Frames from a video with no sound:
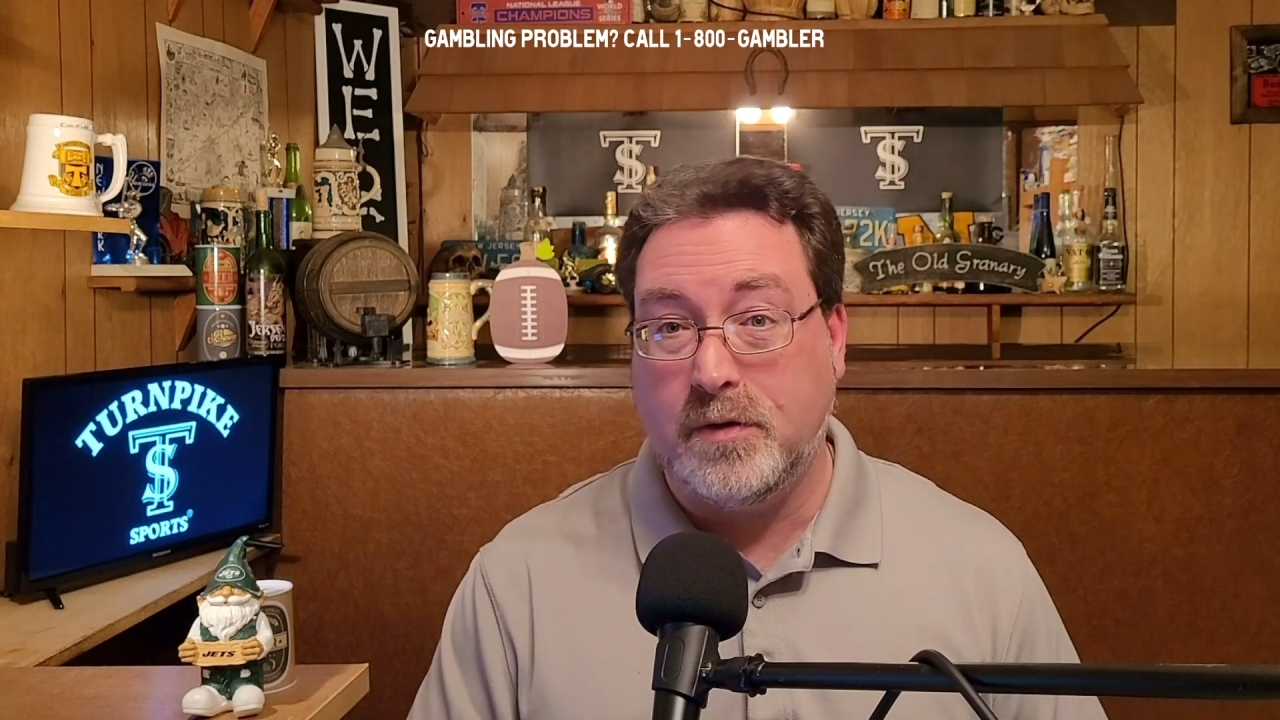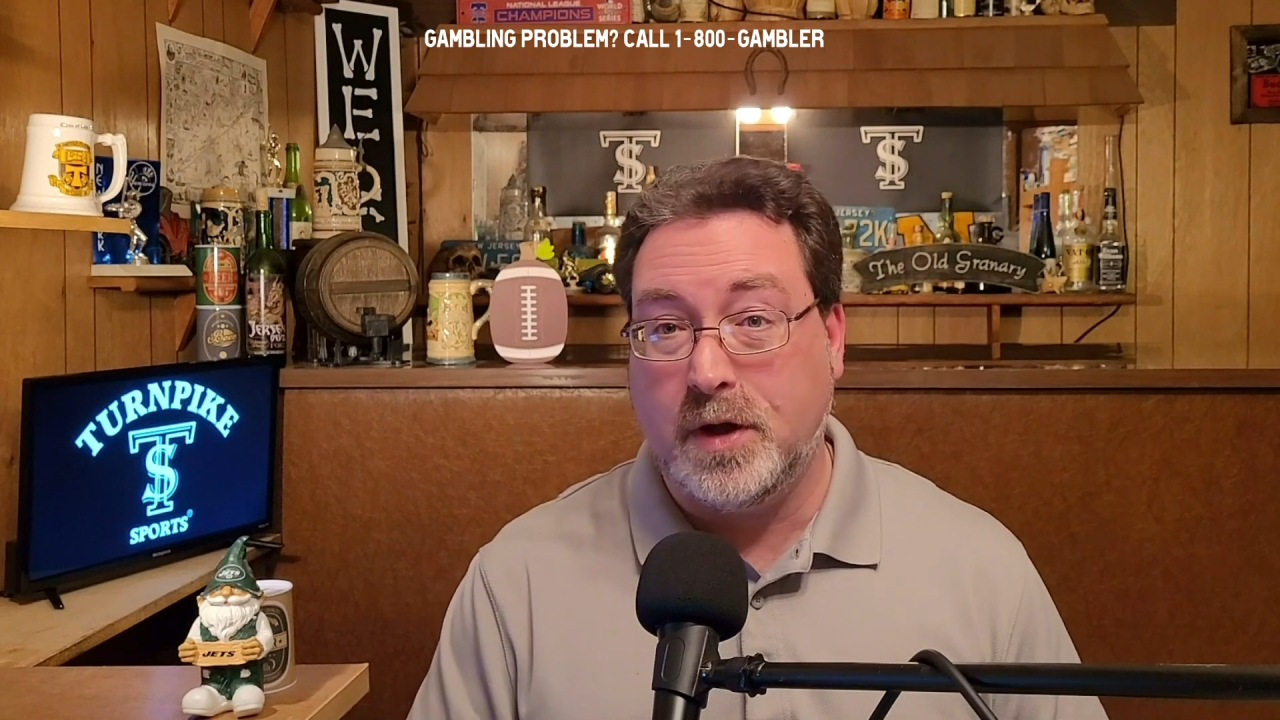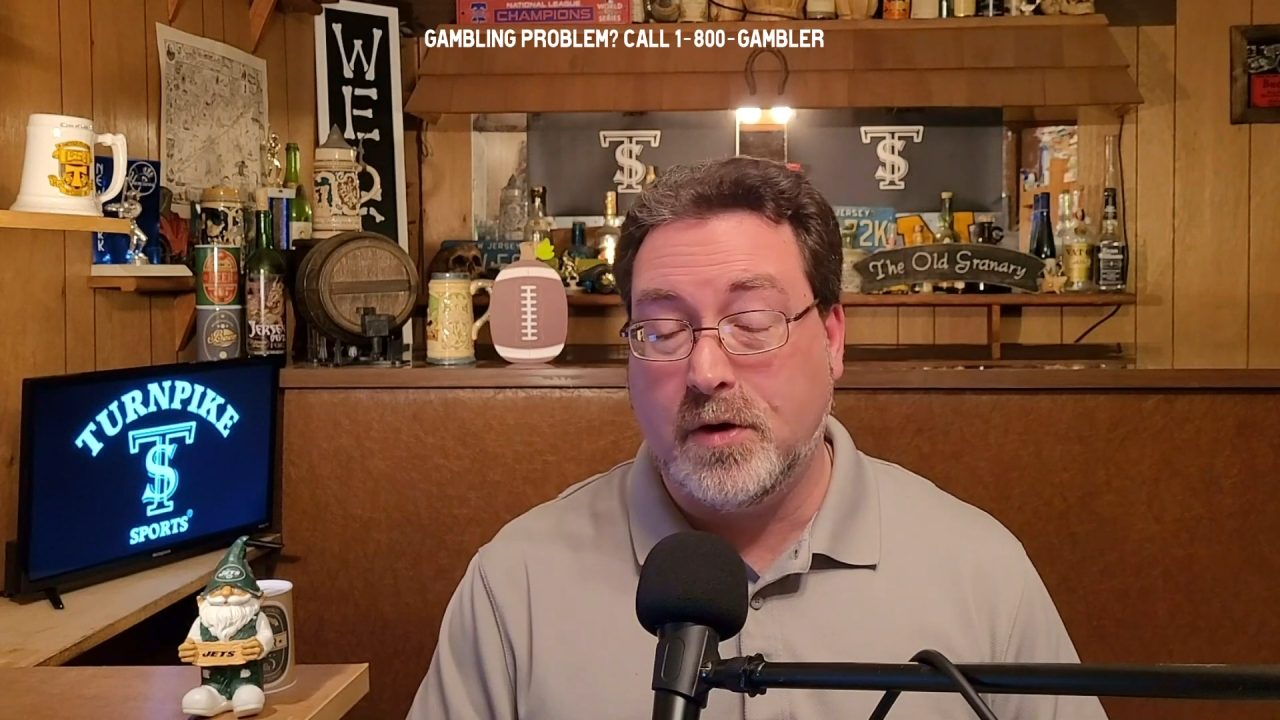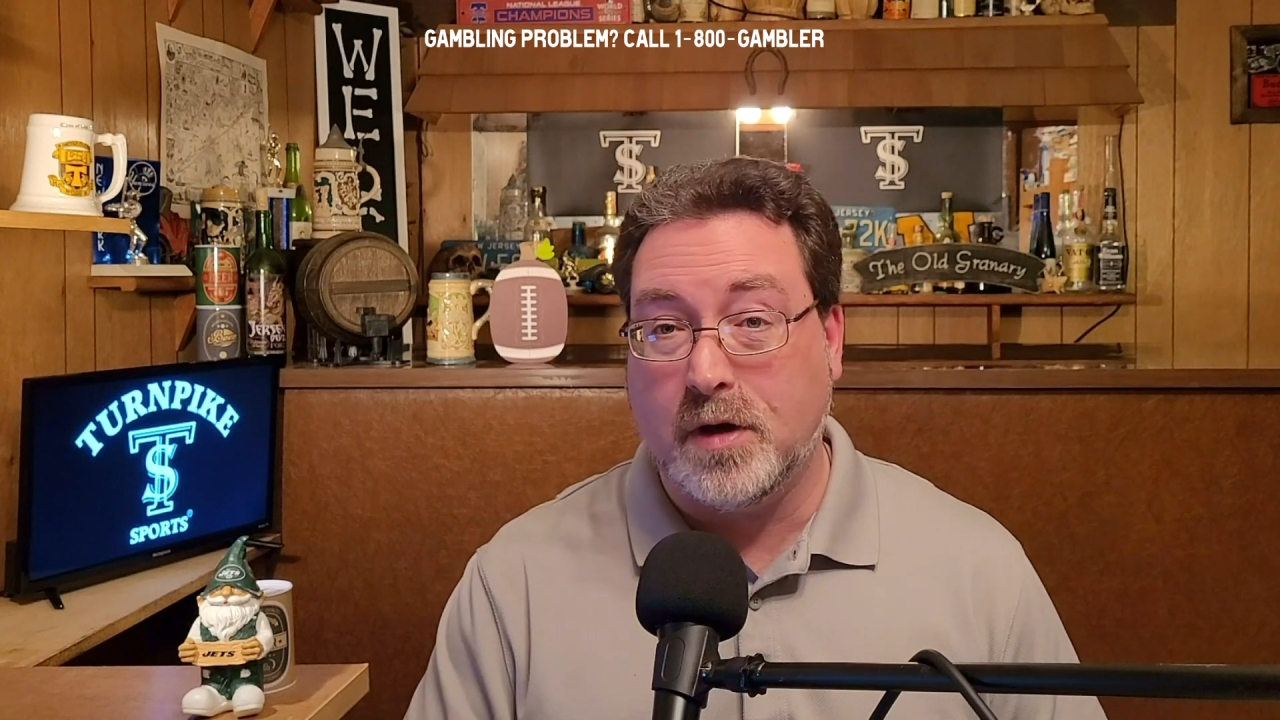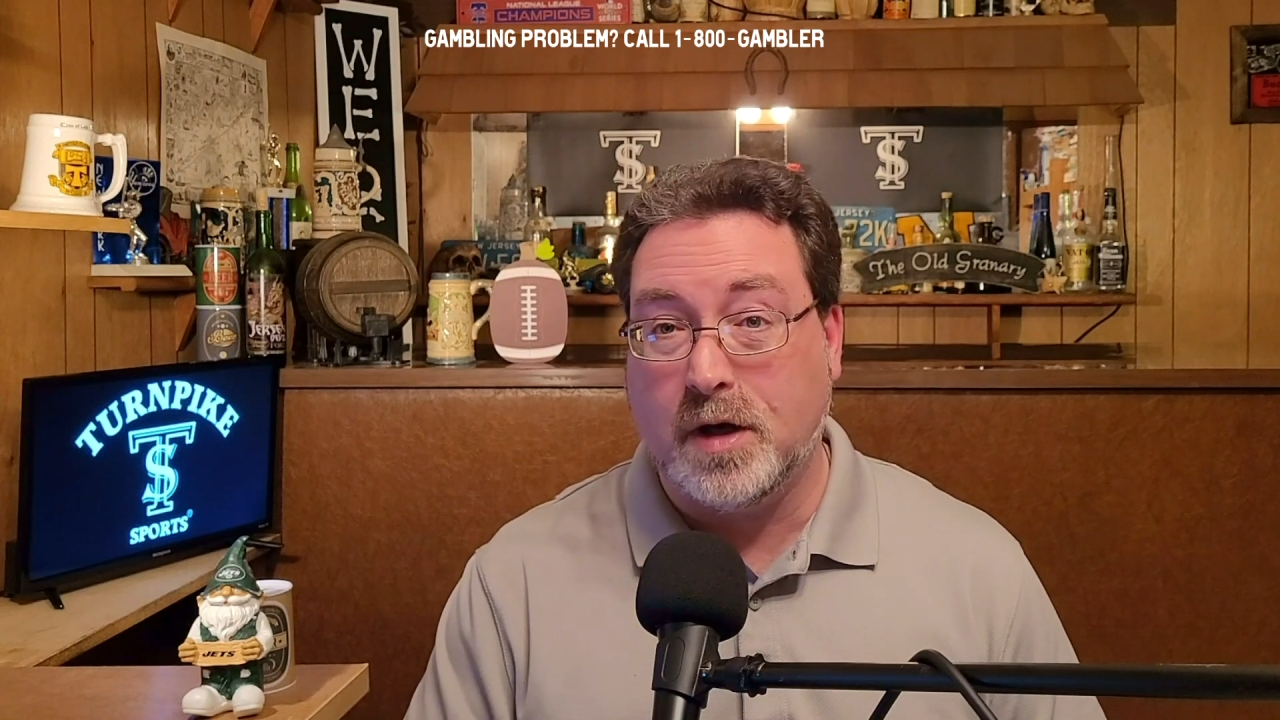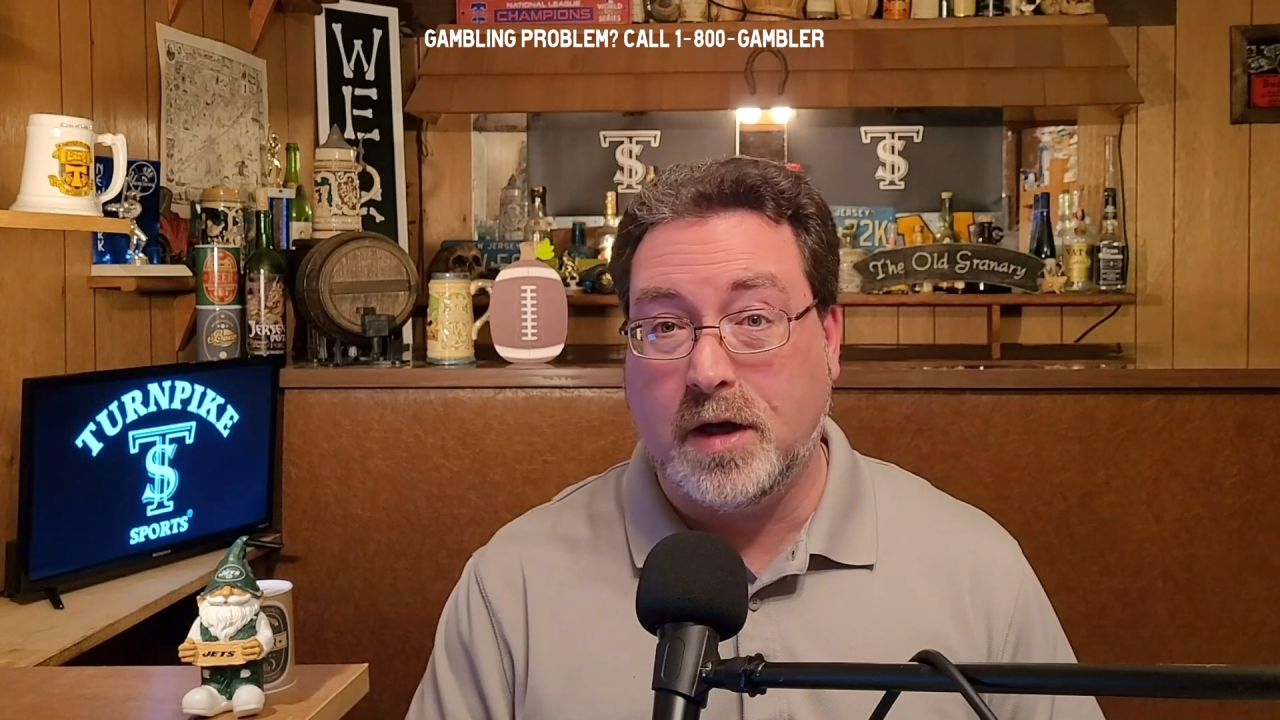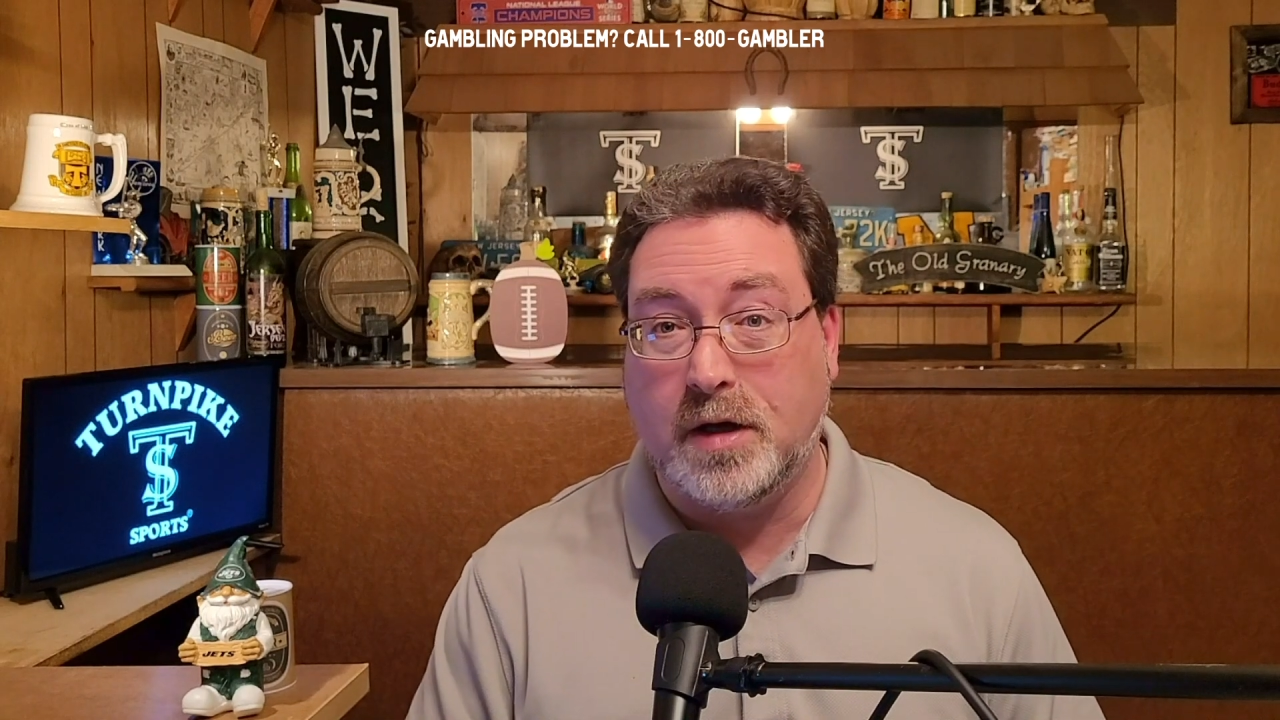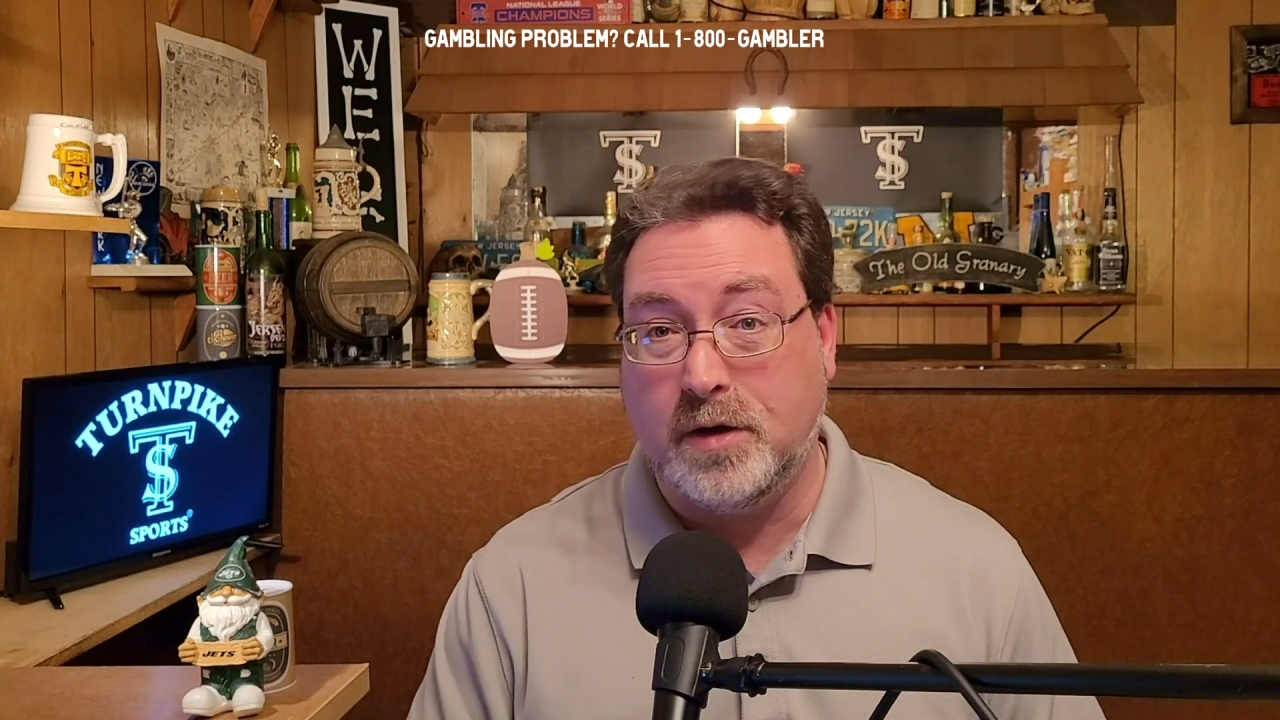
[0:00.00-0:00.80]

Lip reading: the online